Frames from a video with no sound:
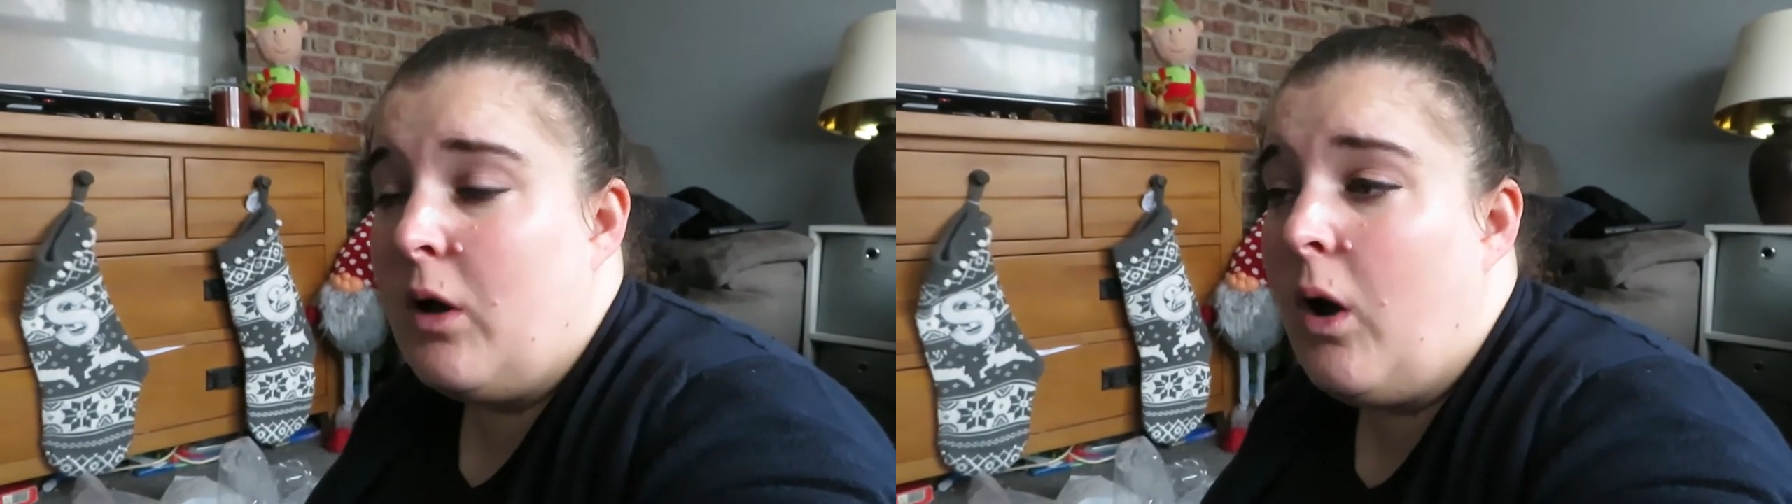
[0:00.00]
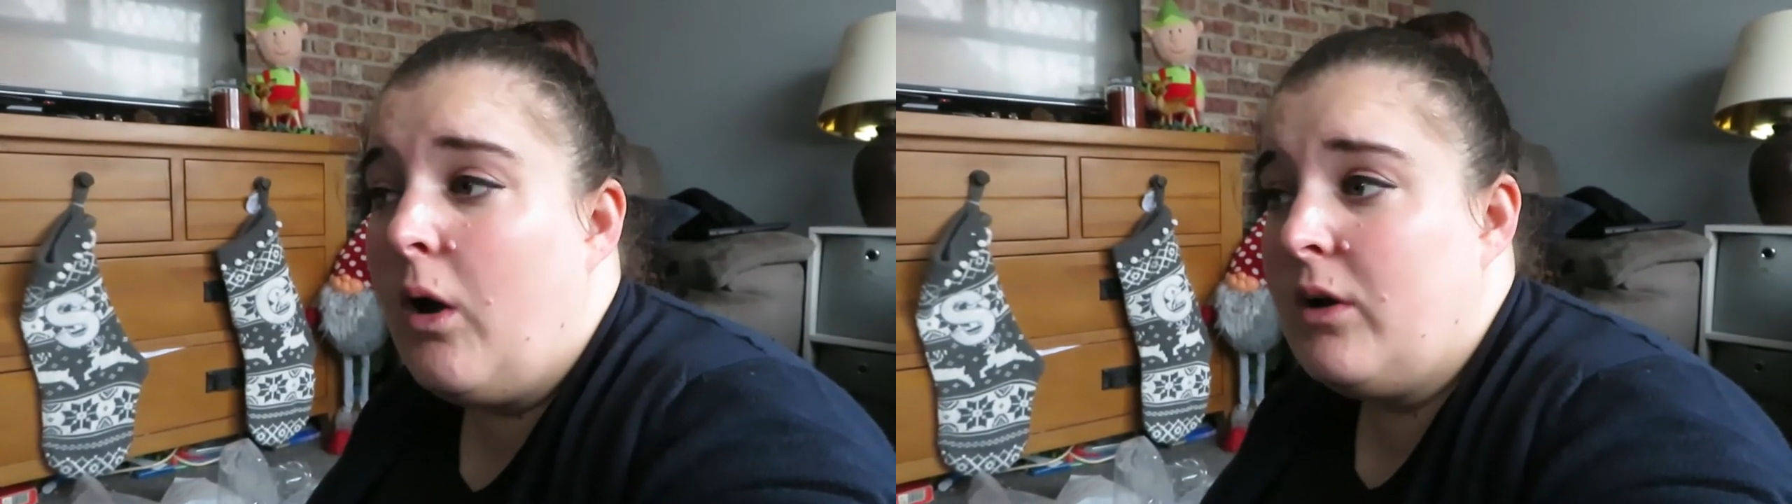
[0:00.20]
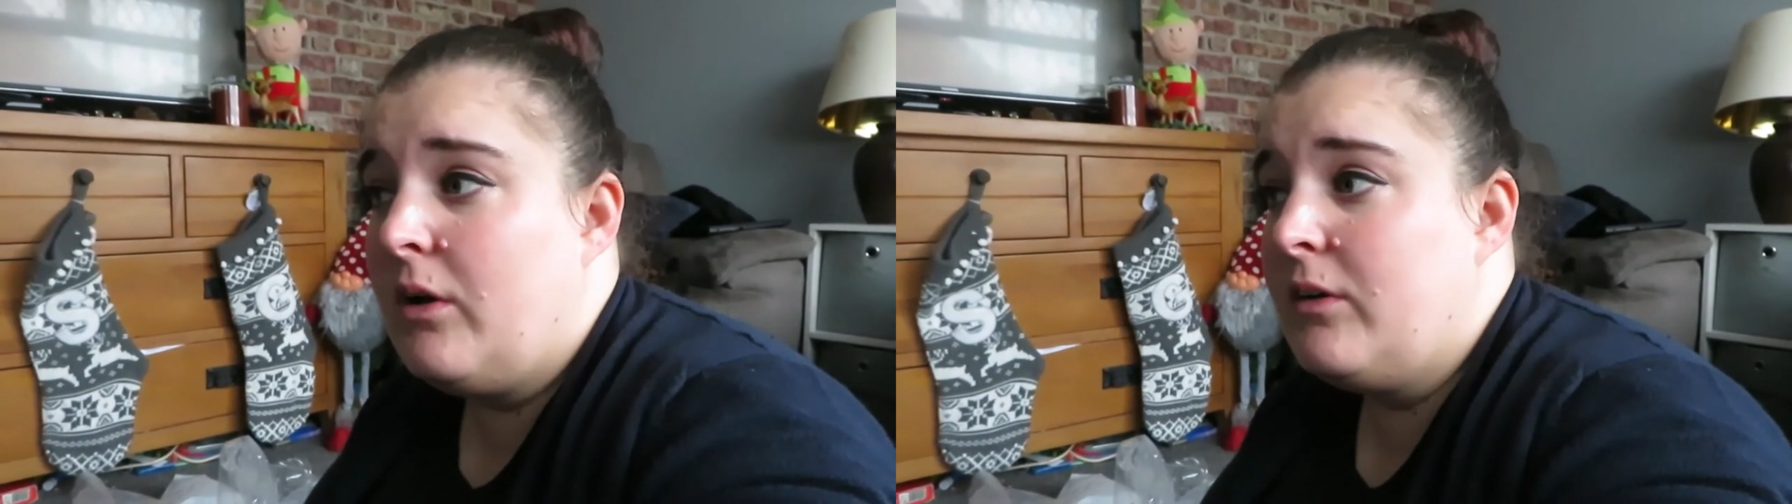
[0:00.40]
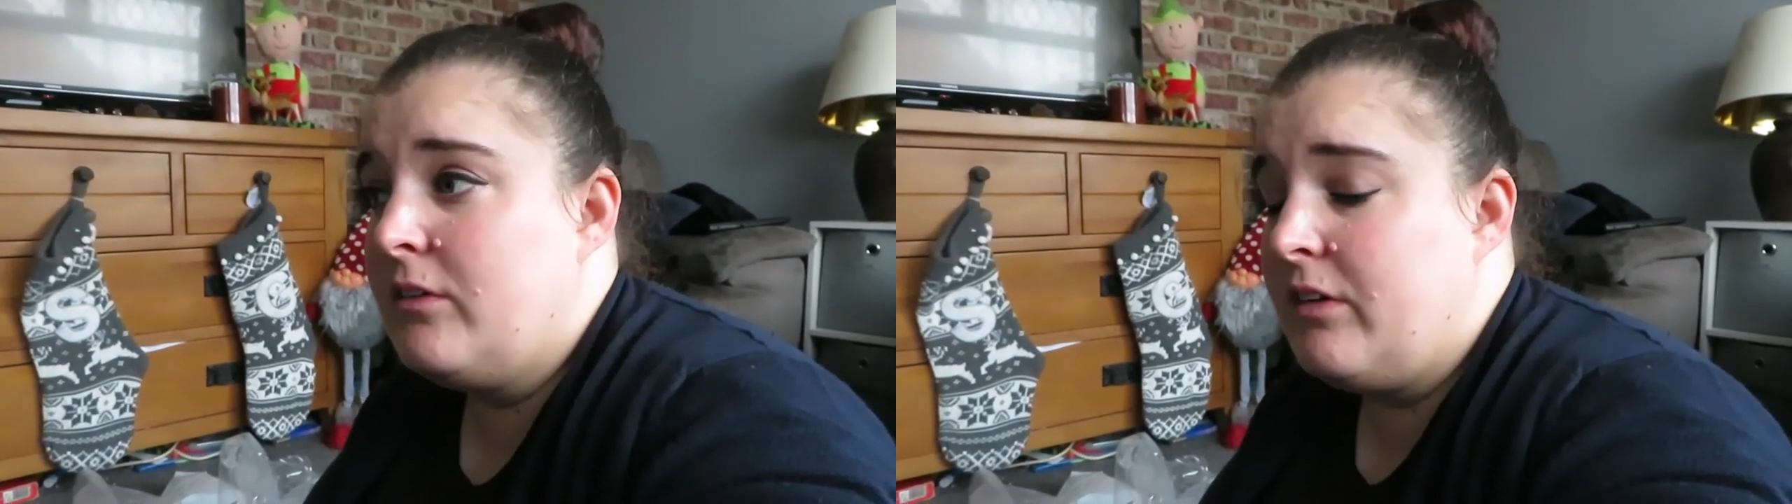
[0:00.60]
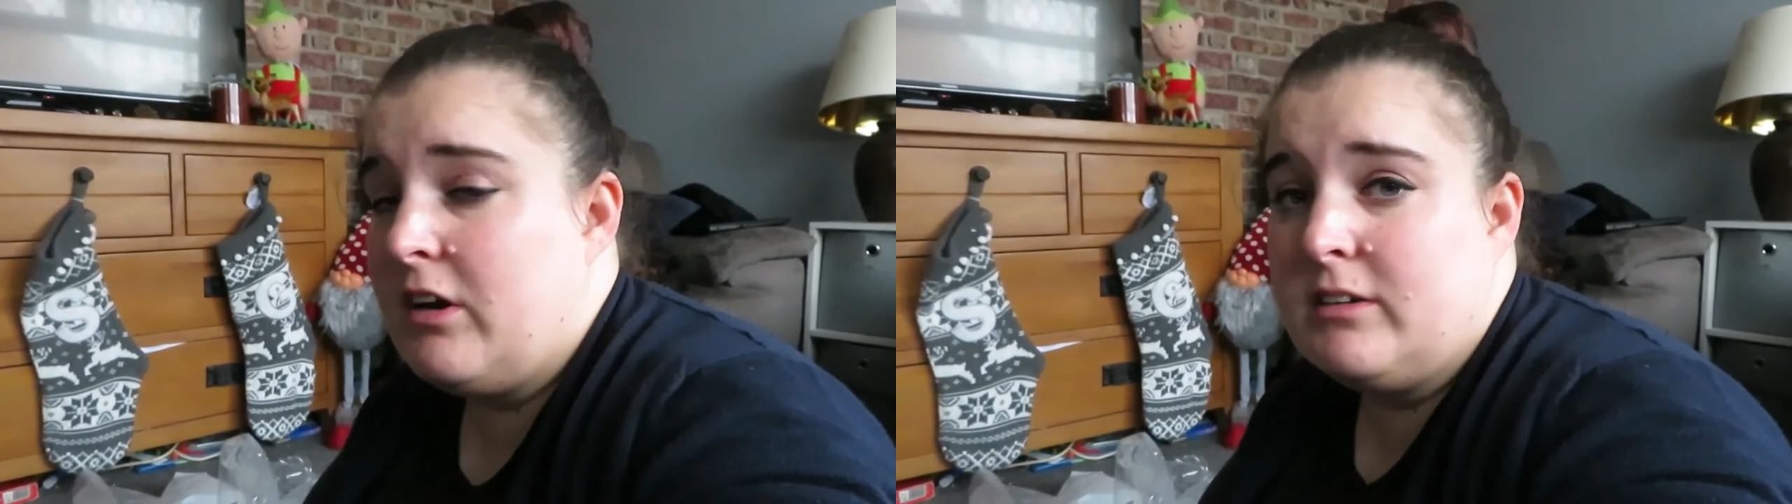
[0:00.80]
highlight
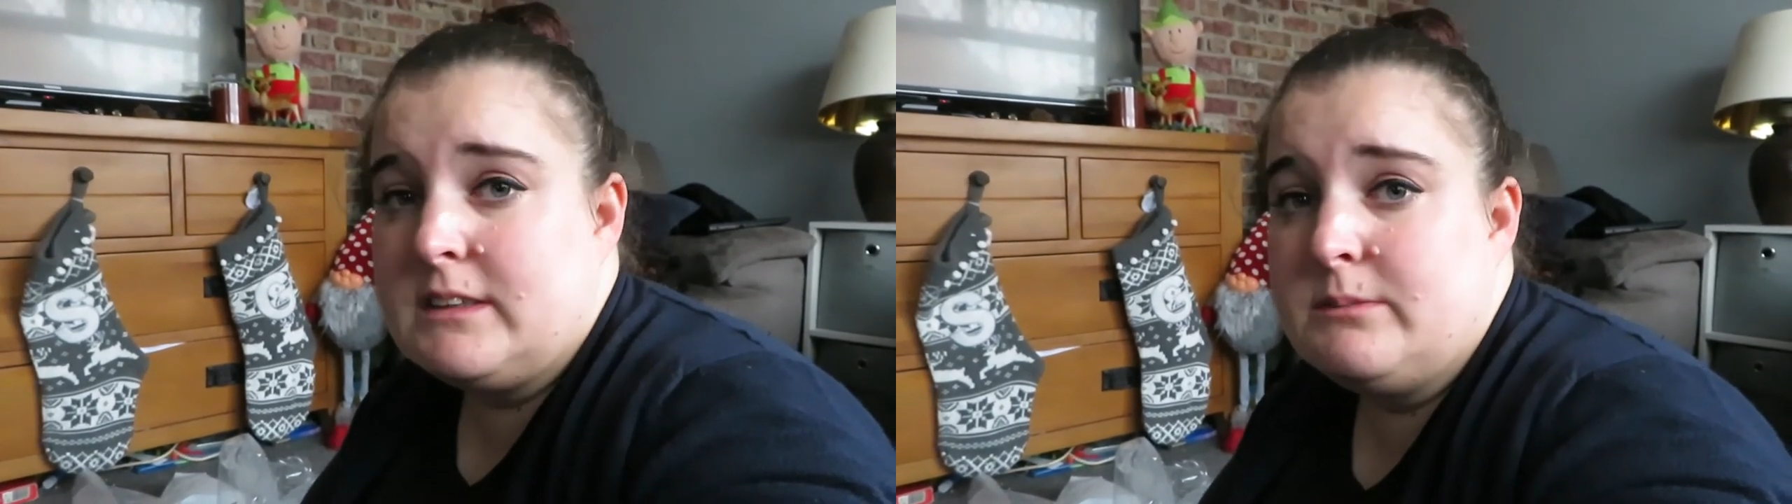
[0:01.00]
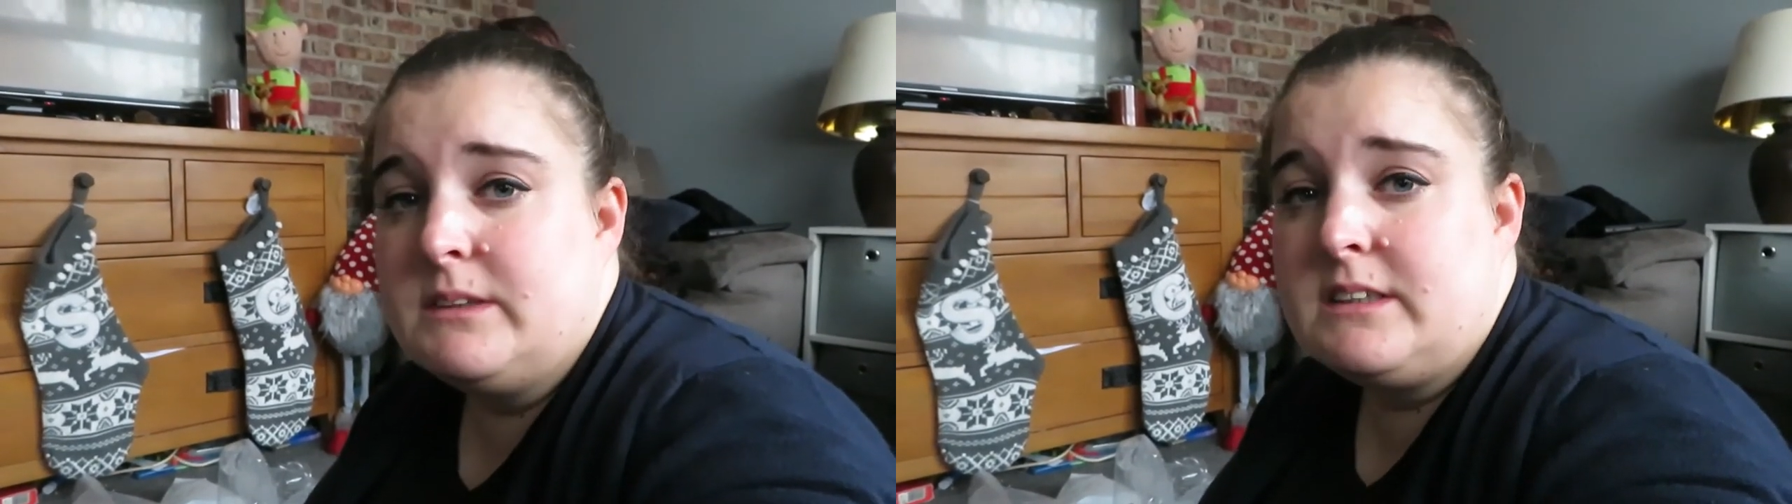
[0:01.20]
of our Christmas.